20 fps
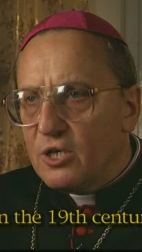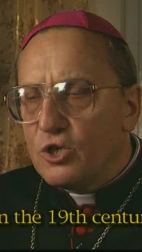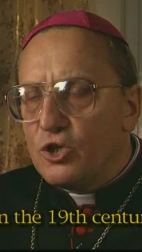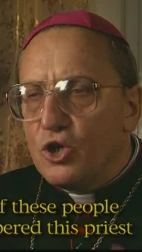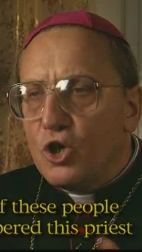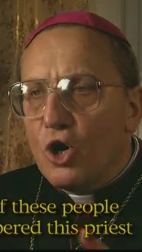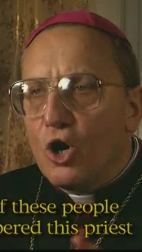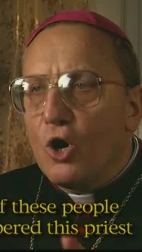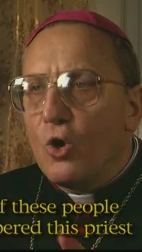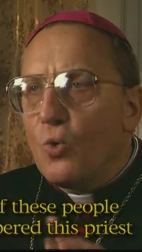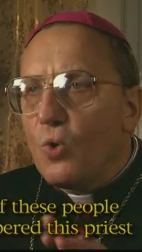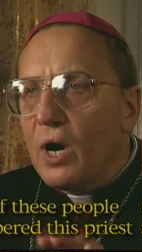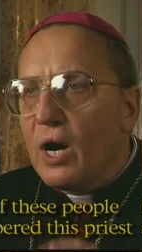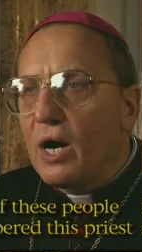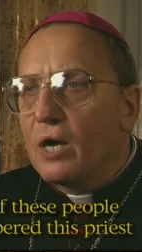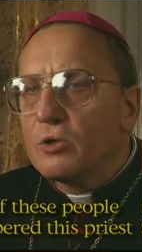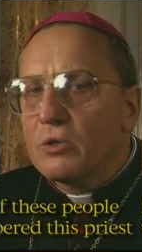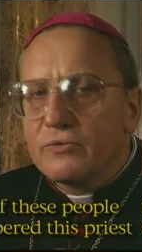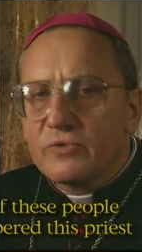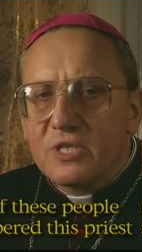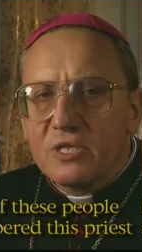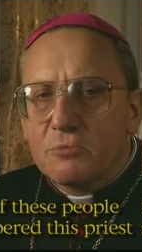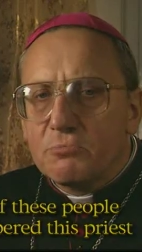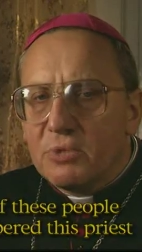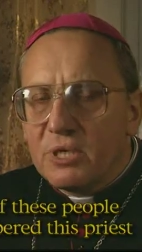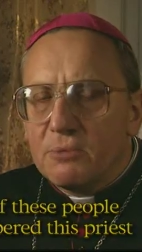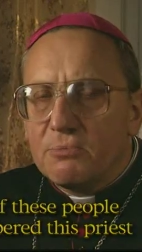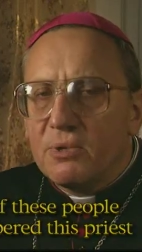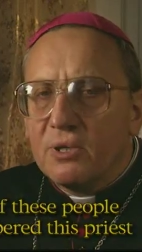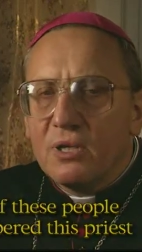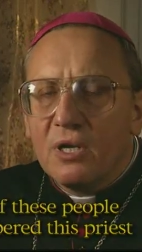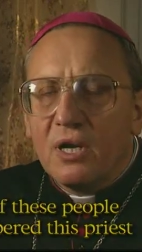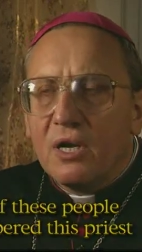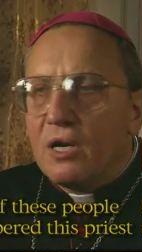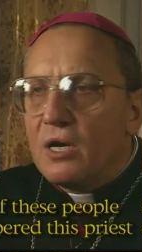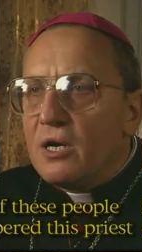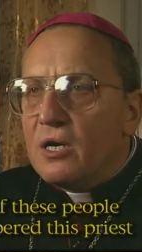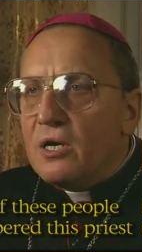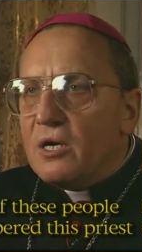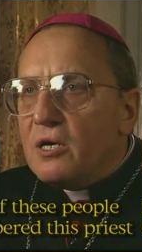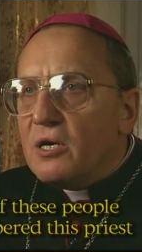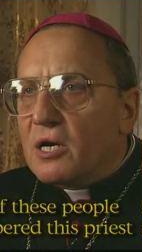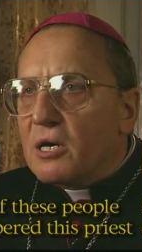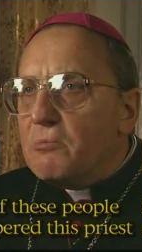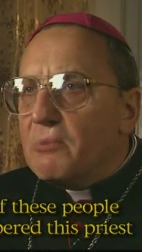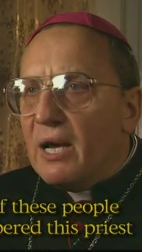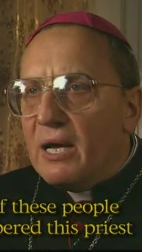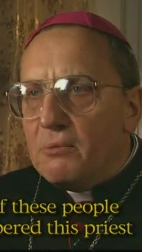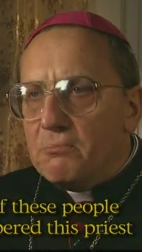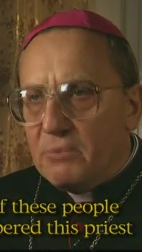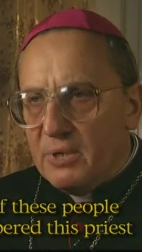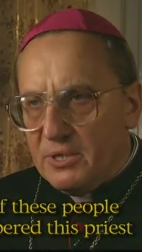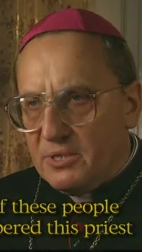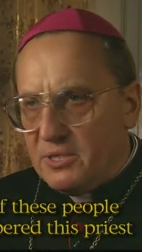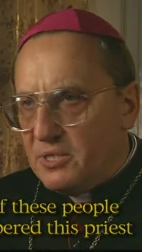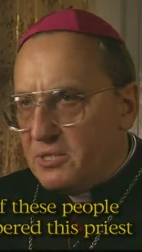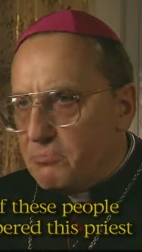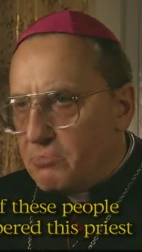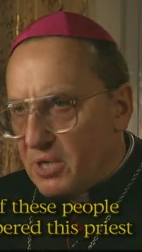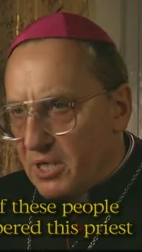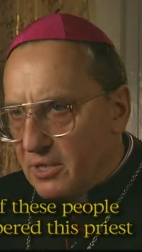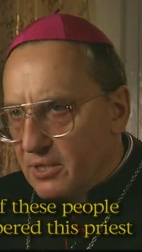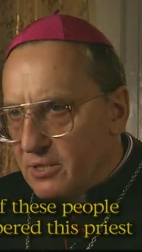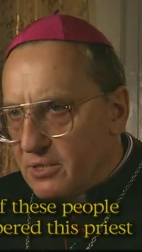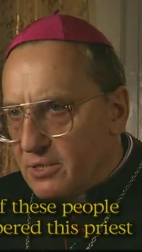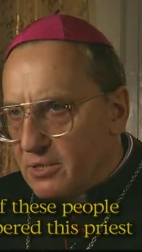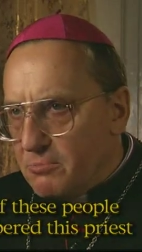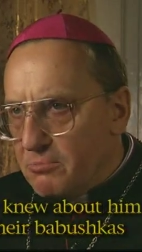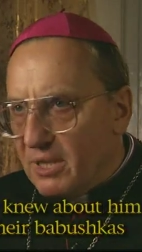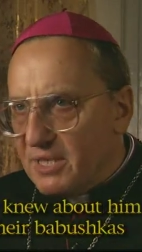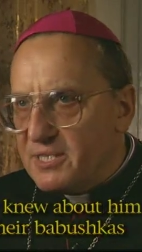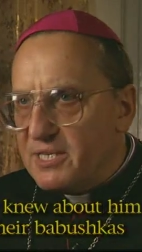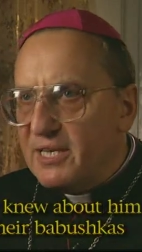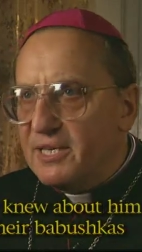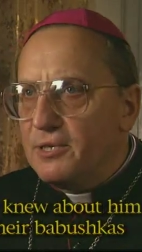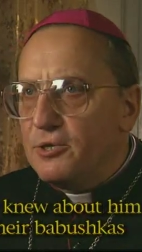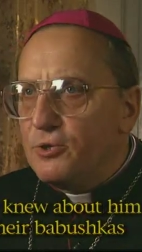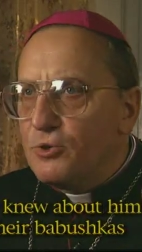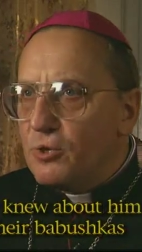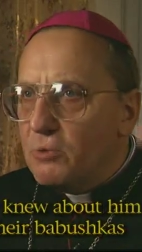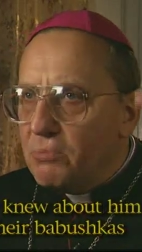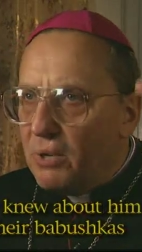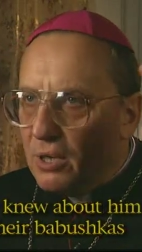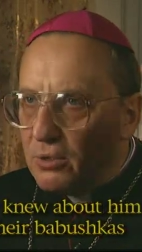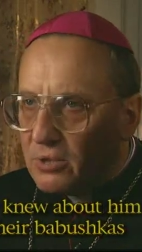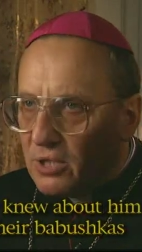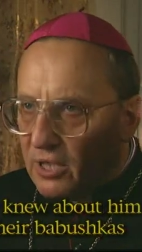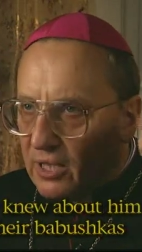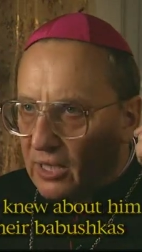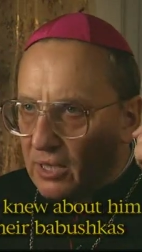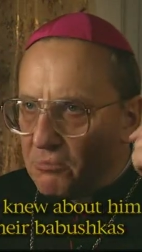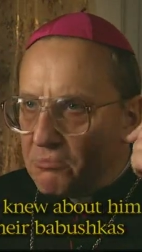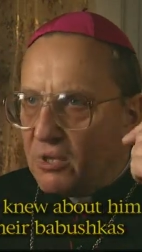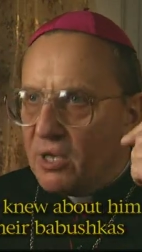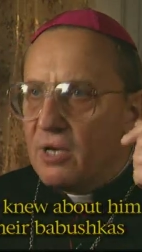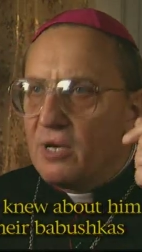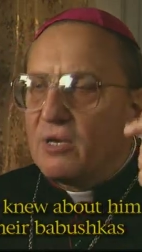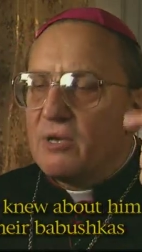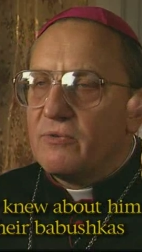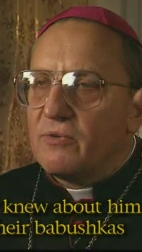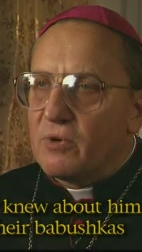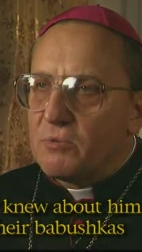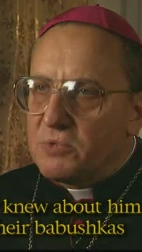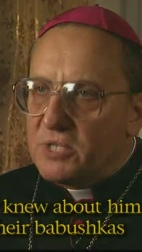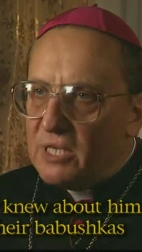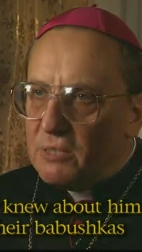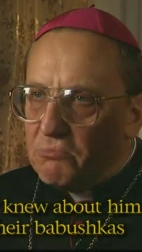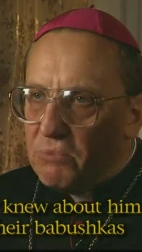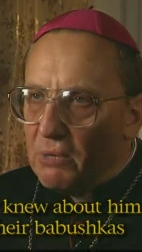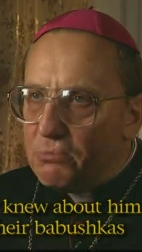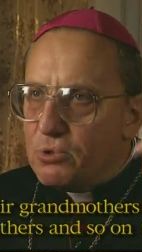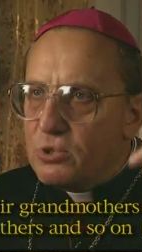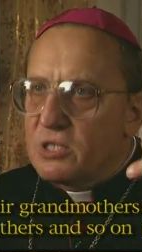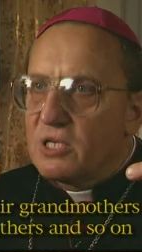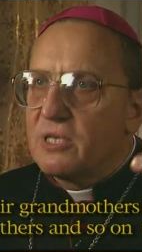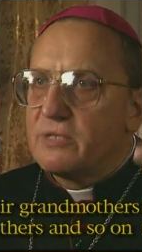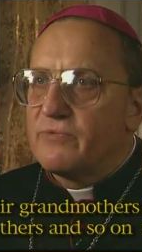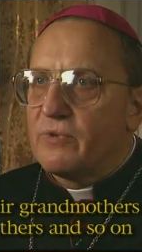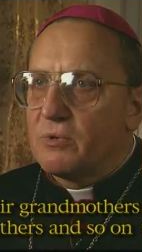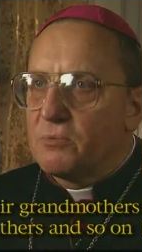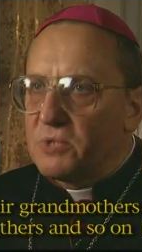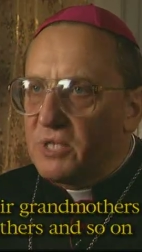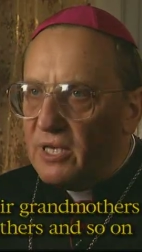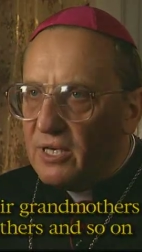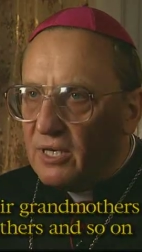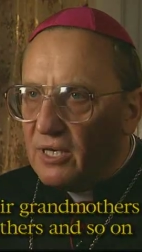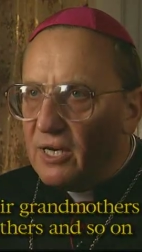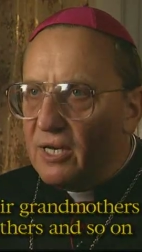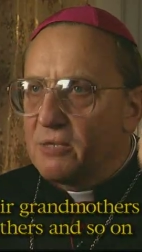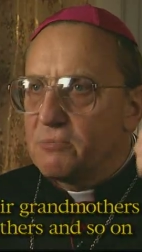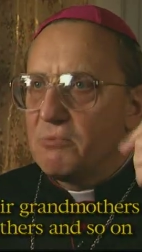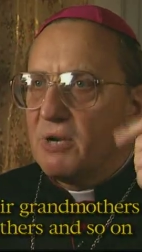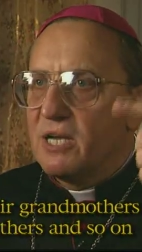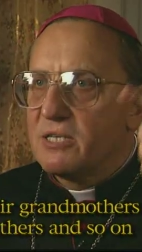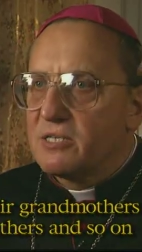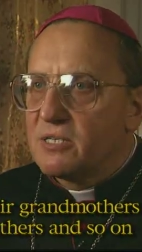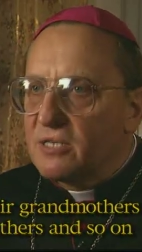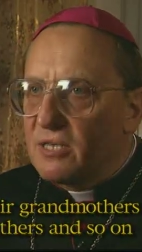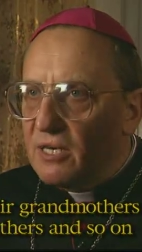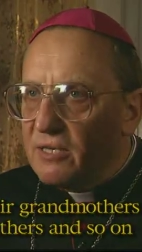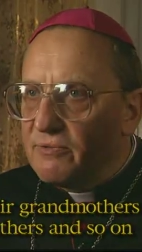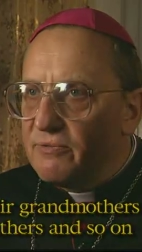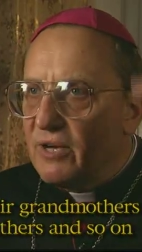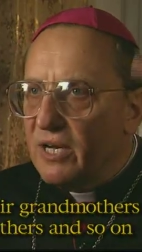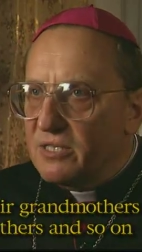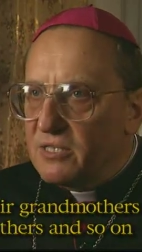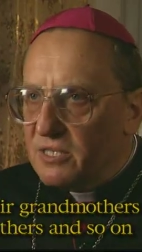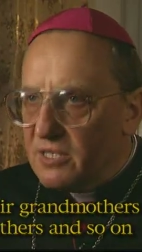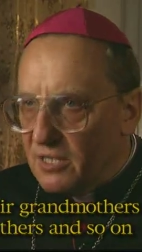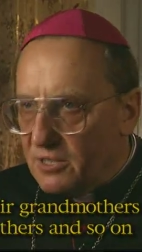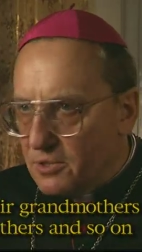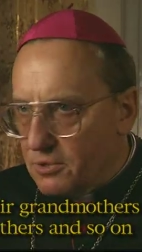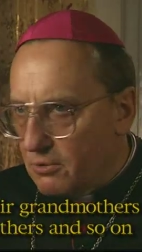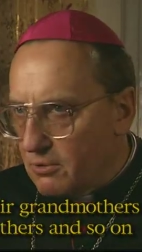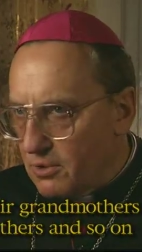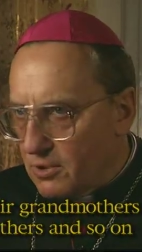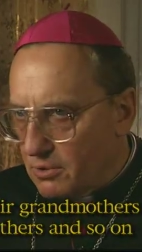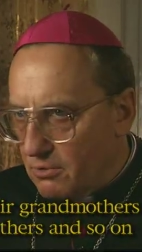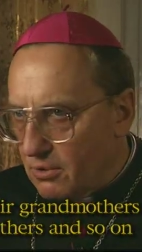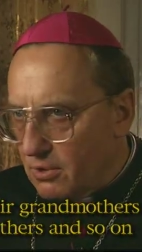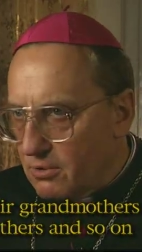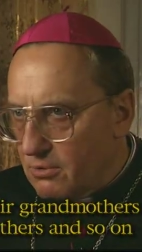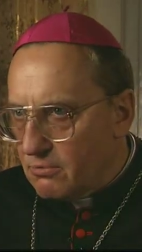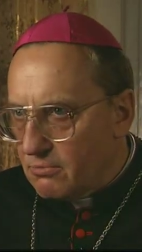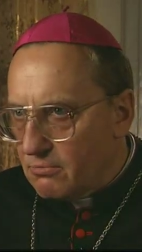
No one of these people remembered this priest, but they knew about him from their babushkas, from their grandmothers, grandfathers, and so on and so on.